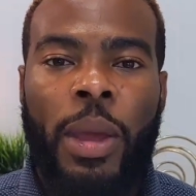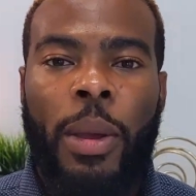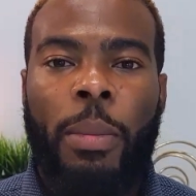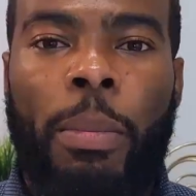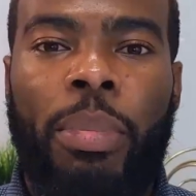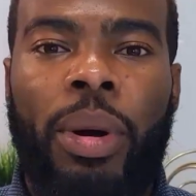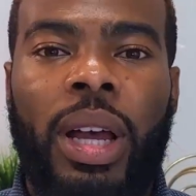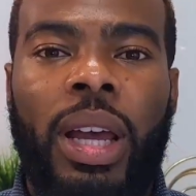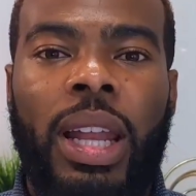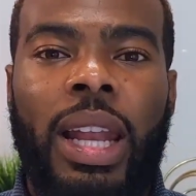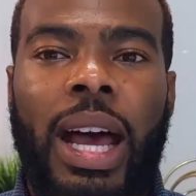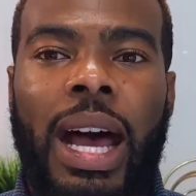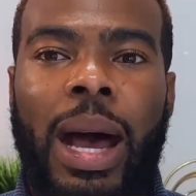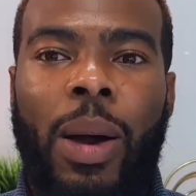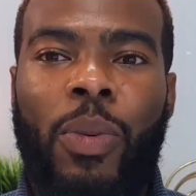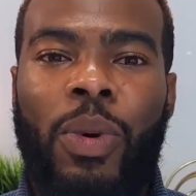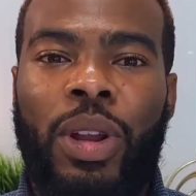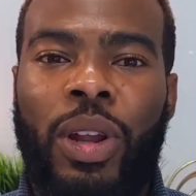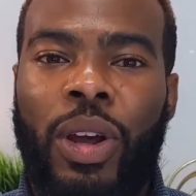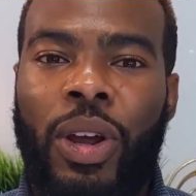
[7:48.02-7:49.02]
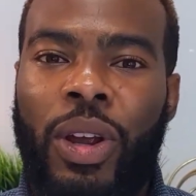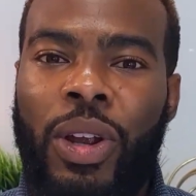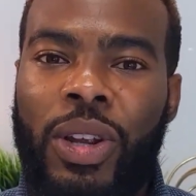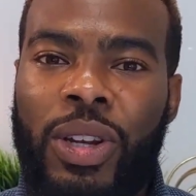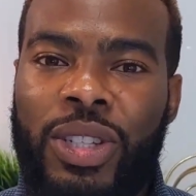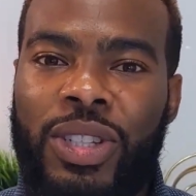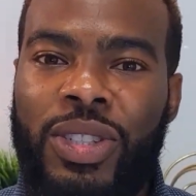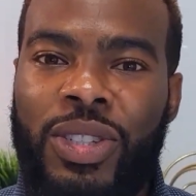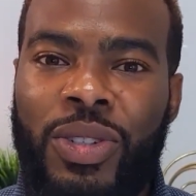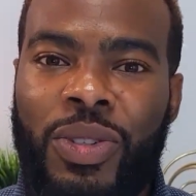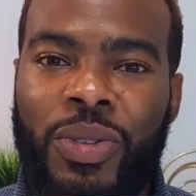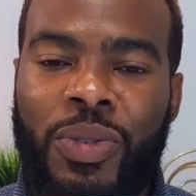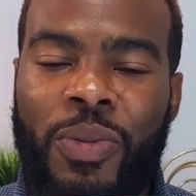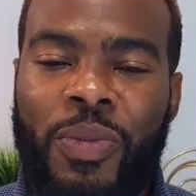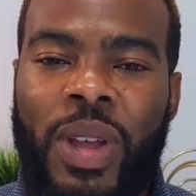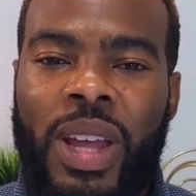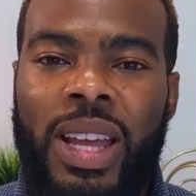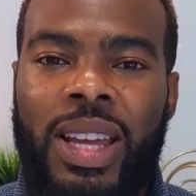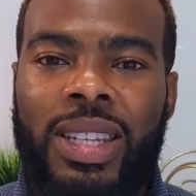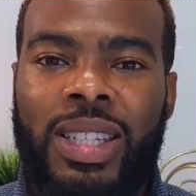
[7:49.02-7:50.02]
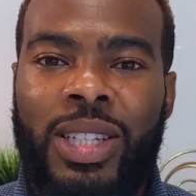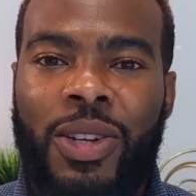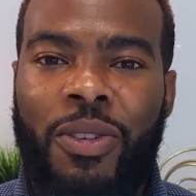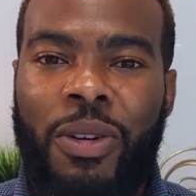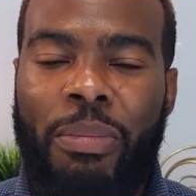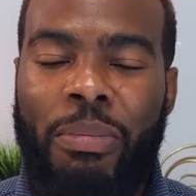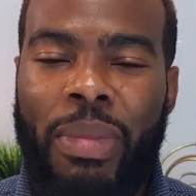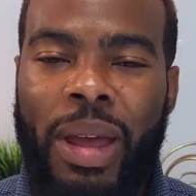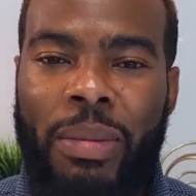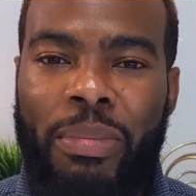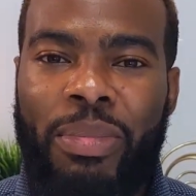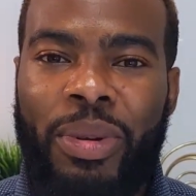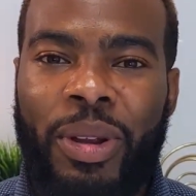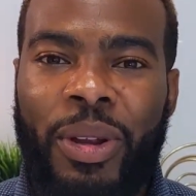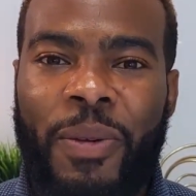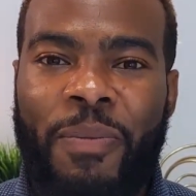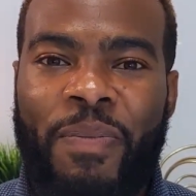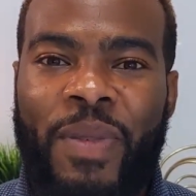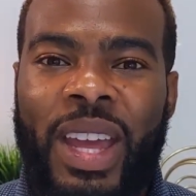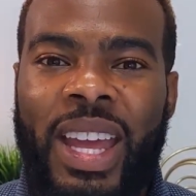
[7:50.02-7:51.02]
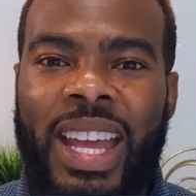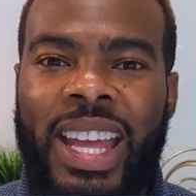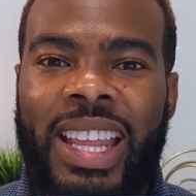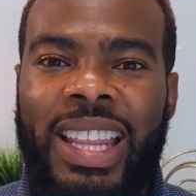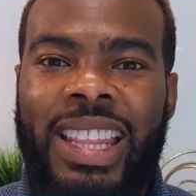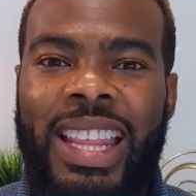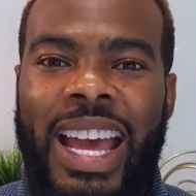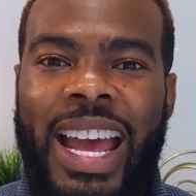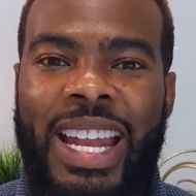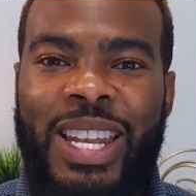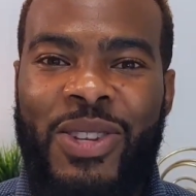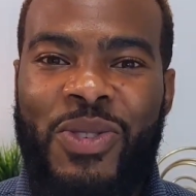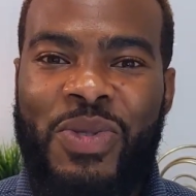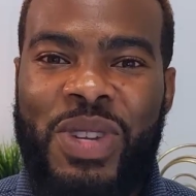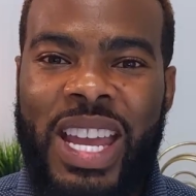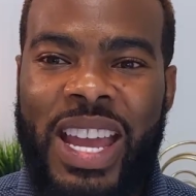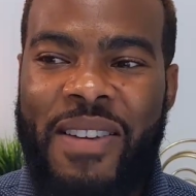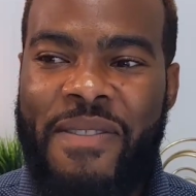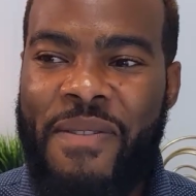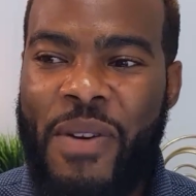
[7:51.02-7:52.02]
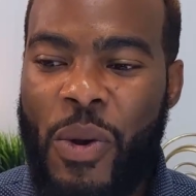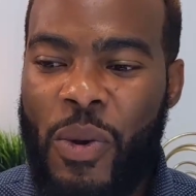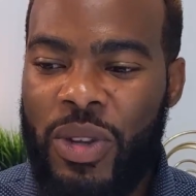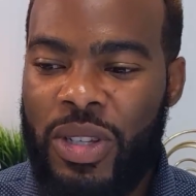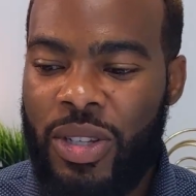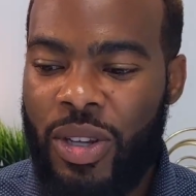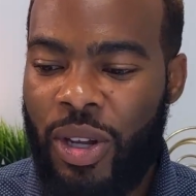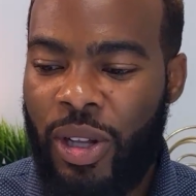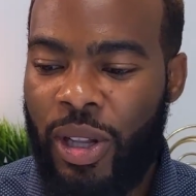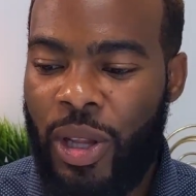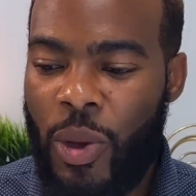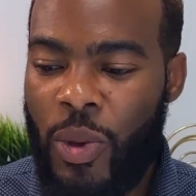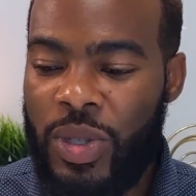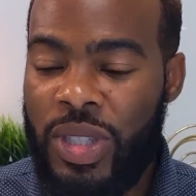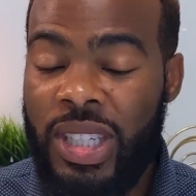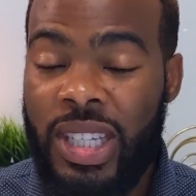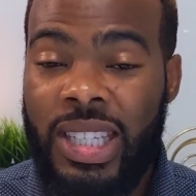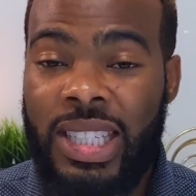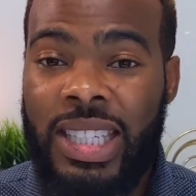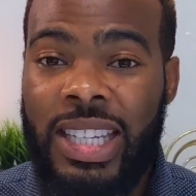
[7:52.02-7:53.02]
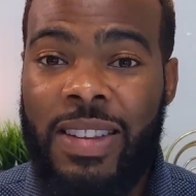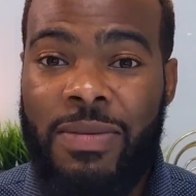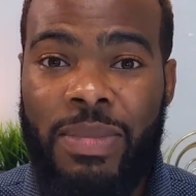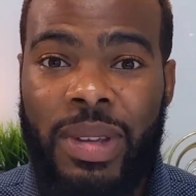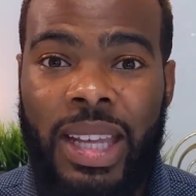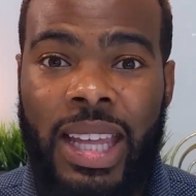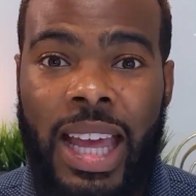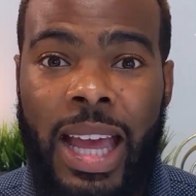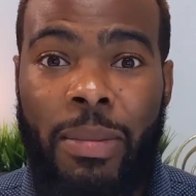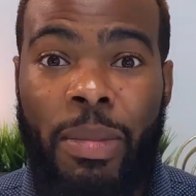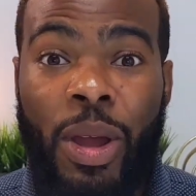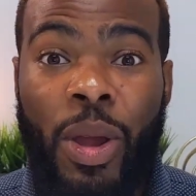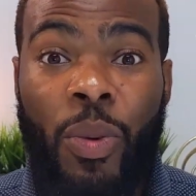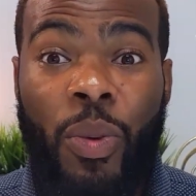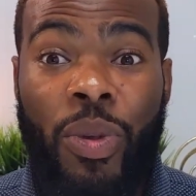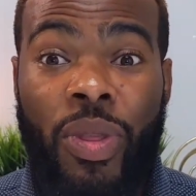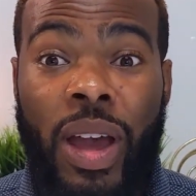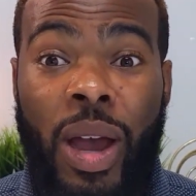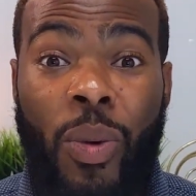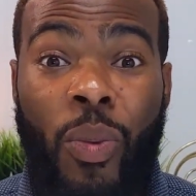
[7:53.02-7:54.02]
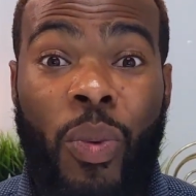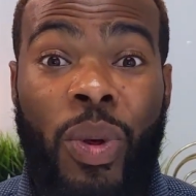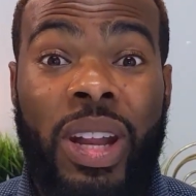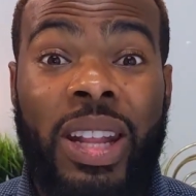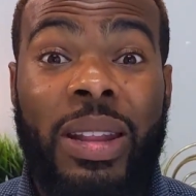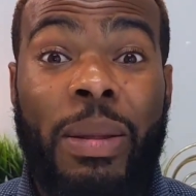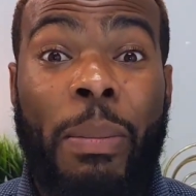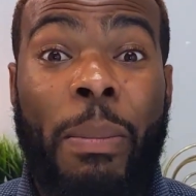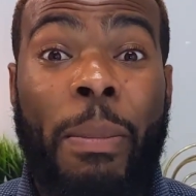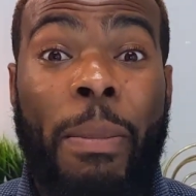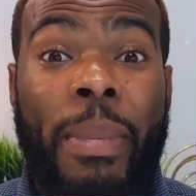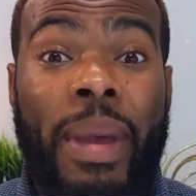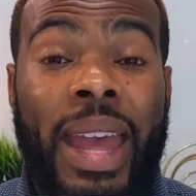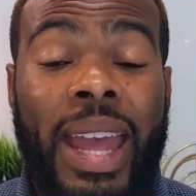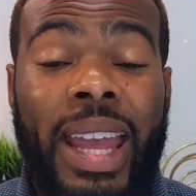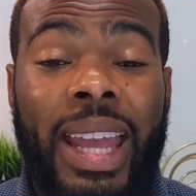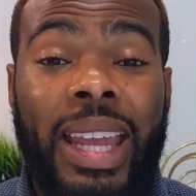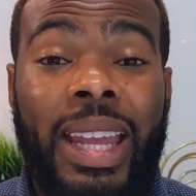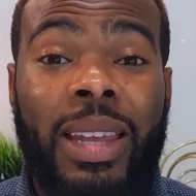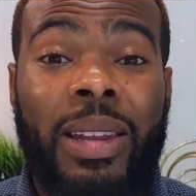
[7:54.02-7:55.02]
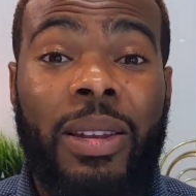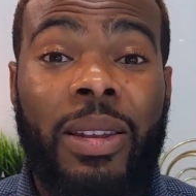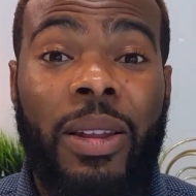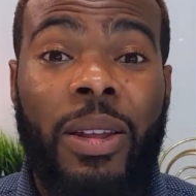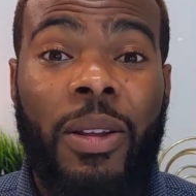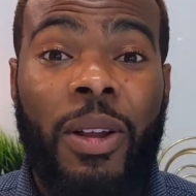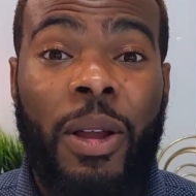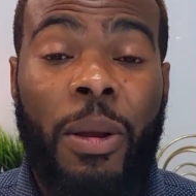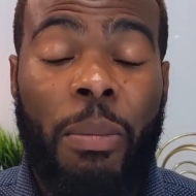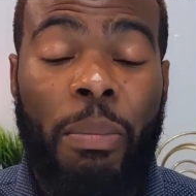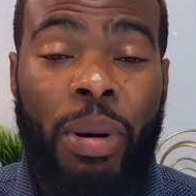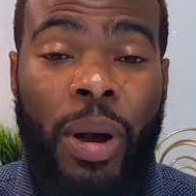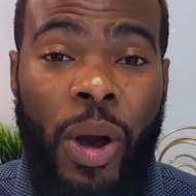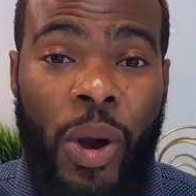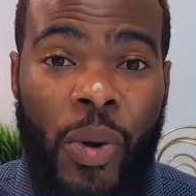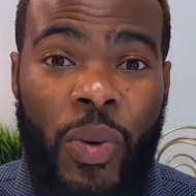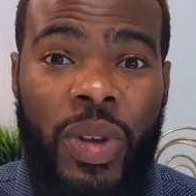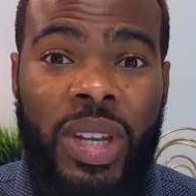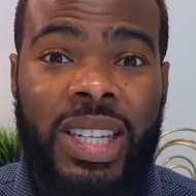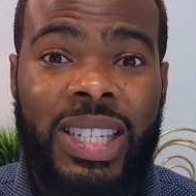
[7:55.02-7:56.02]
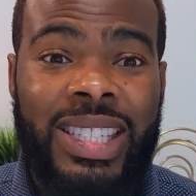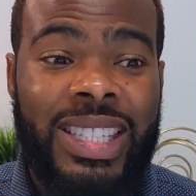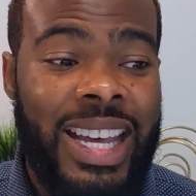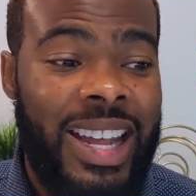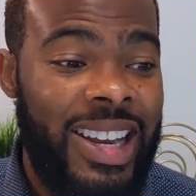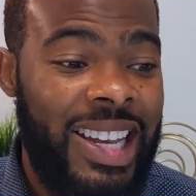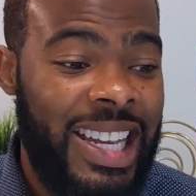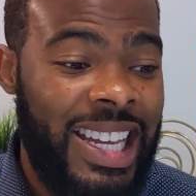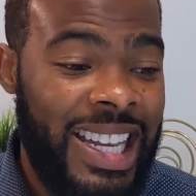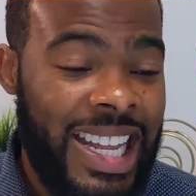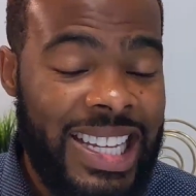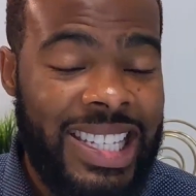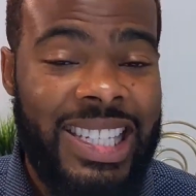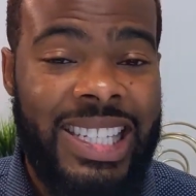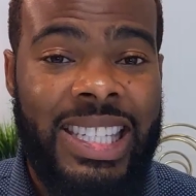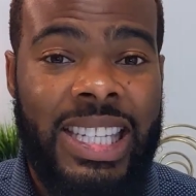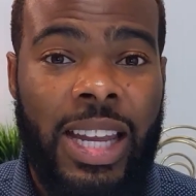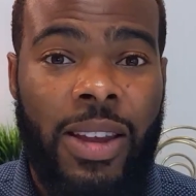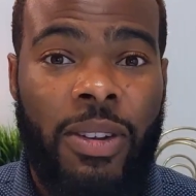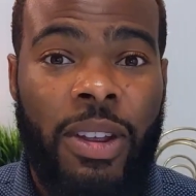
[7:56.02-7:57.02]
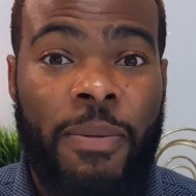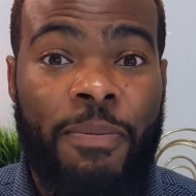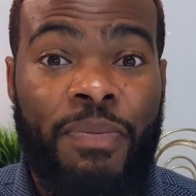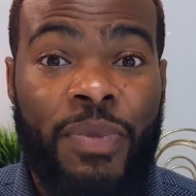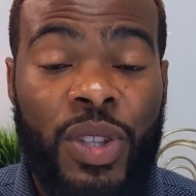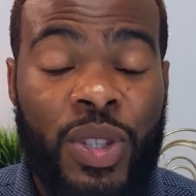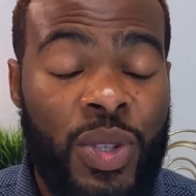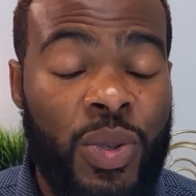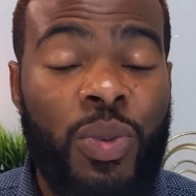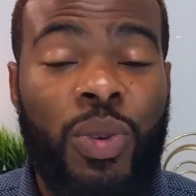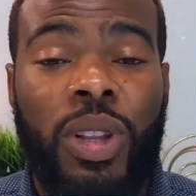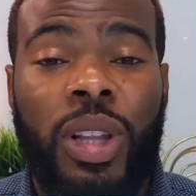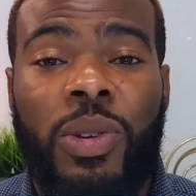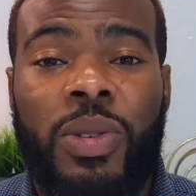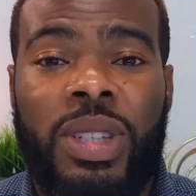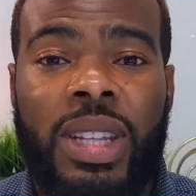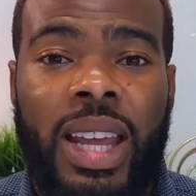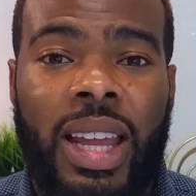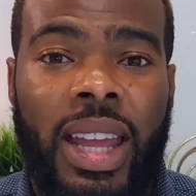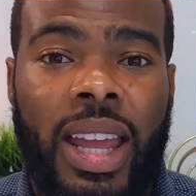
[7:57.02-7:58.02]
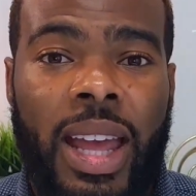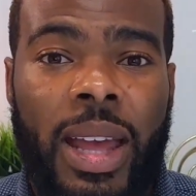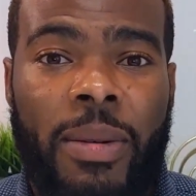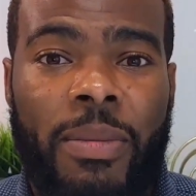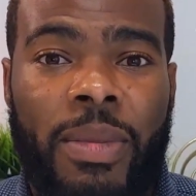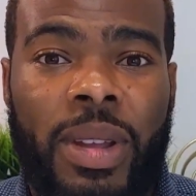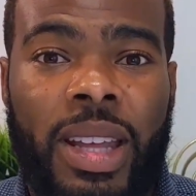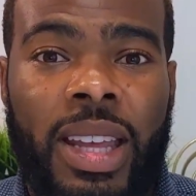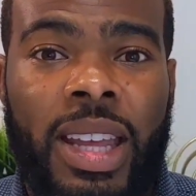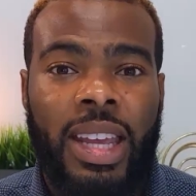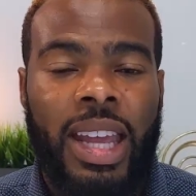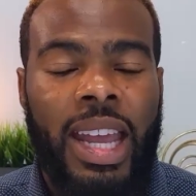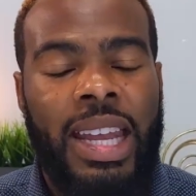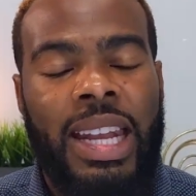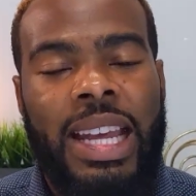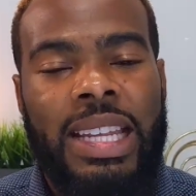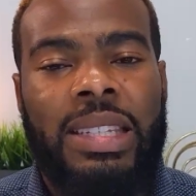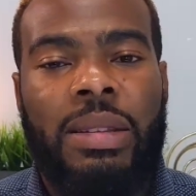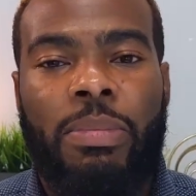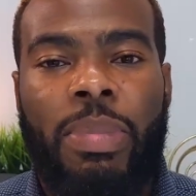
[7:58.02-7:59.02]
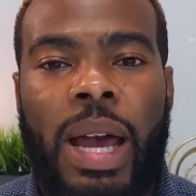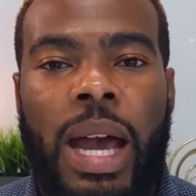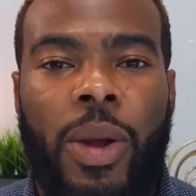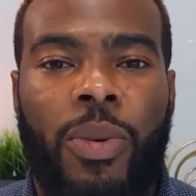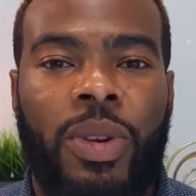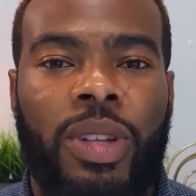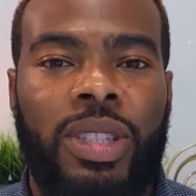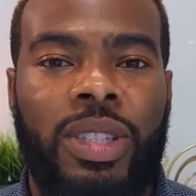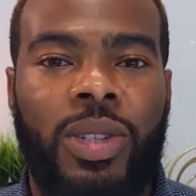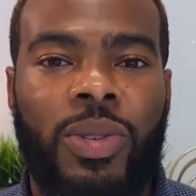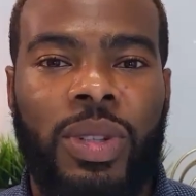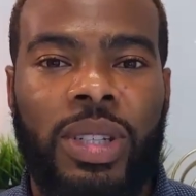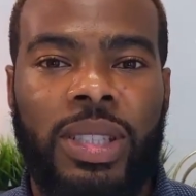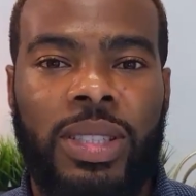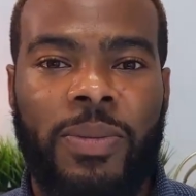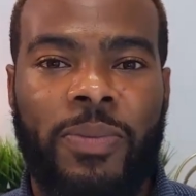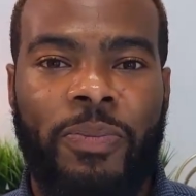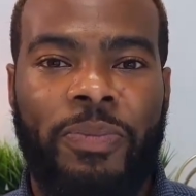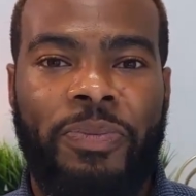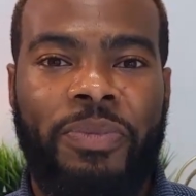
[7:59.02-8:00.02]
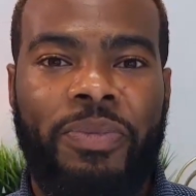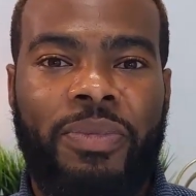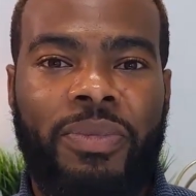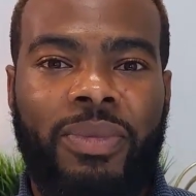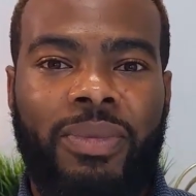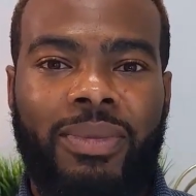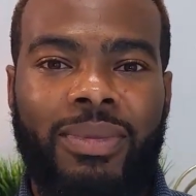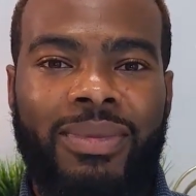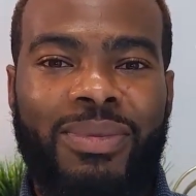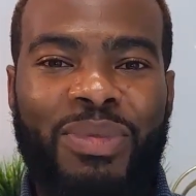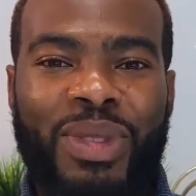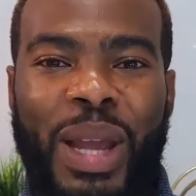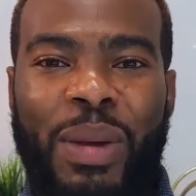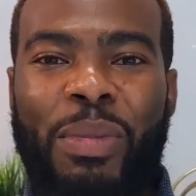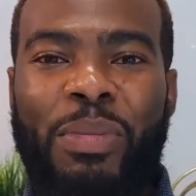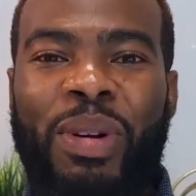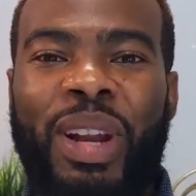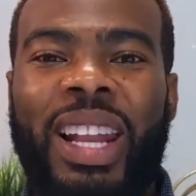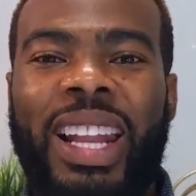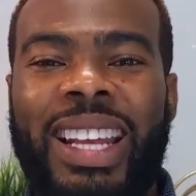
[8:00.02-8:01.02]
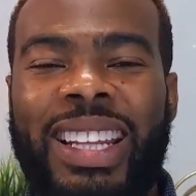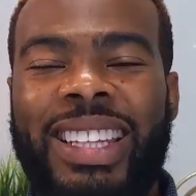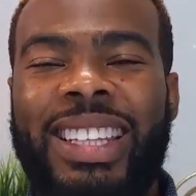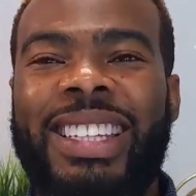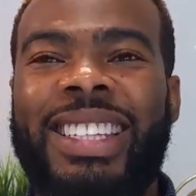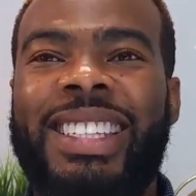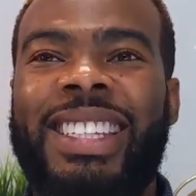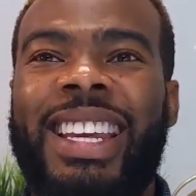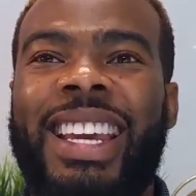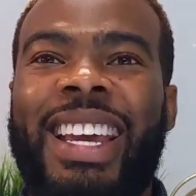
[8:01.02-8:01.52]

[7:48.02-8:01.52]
But I want to urge you to remember that you can't focus on closing the achievement gap without one of the main components that are necessary to close that gap, and that's empowering students. I'm gonna put it like this.